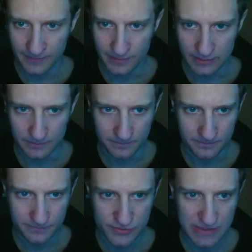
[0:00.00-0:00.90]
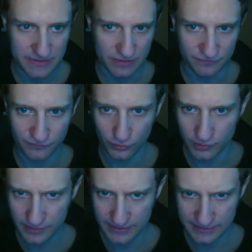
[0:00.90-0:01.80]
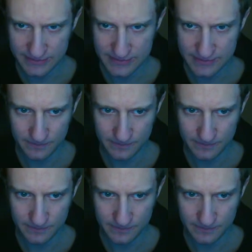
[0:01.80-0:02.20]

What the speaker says: GPT-4 and